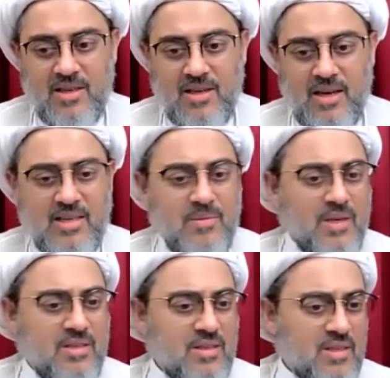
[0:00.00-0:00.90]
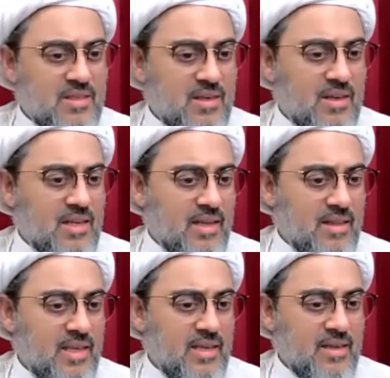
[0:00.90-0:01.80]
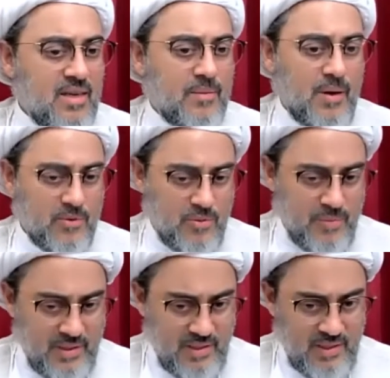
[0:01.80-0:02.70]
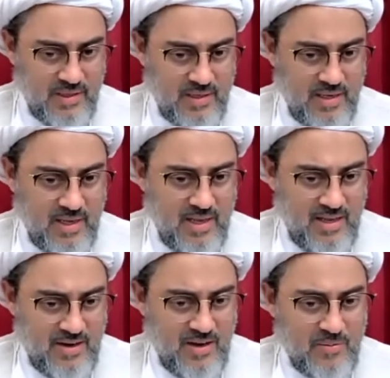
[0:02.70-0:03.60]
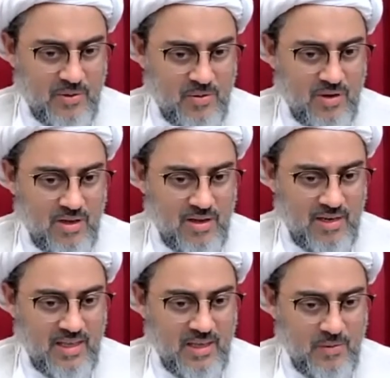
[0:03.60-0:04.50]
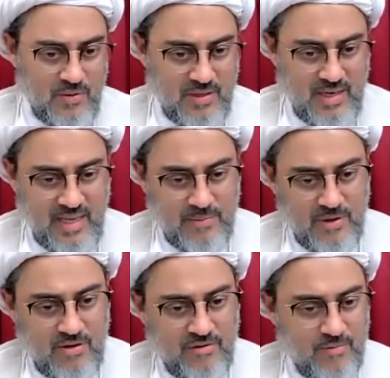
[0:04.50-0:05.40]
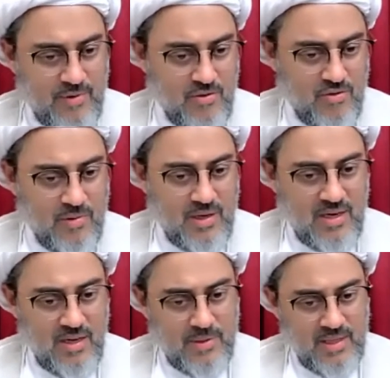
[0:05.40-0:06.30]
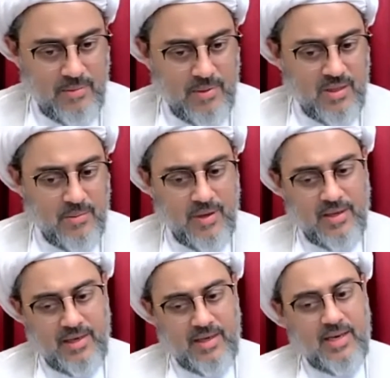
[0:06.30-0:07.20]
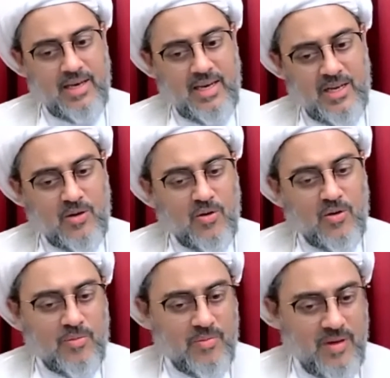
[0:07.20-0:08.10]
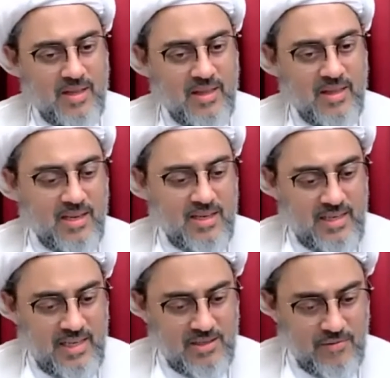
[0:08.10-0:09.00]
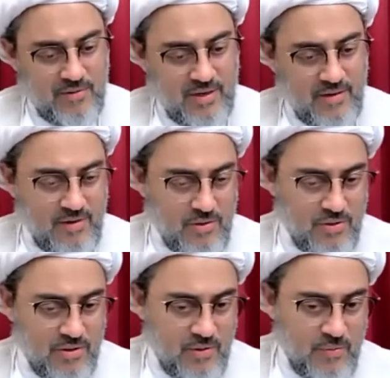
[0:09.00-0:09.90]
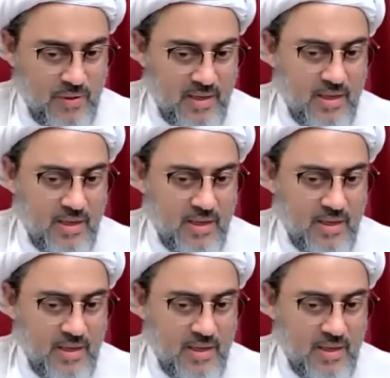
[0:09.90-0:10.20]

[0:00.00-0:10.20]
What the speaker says: I did mention this earlier. I think Imam Khomeini, rahmatullah alayhi, he was a neighbor of Marhum Allama Tabatabai in Qum in the early days of the revolution, where